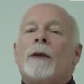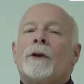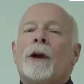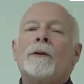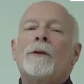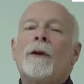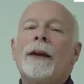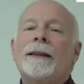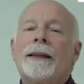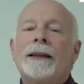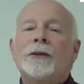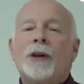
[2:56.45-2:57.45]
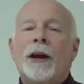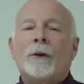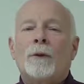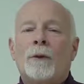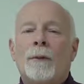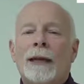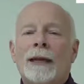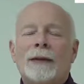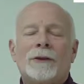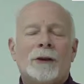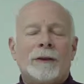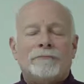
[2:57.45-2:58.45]
The other thing that he shared with me, he
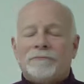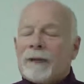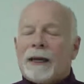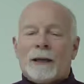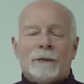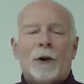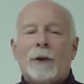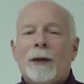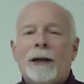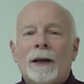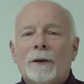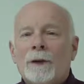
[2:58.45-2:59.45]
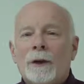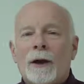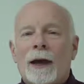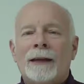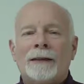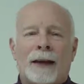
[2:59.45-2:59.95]
said, you've only been here a few days.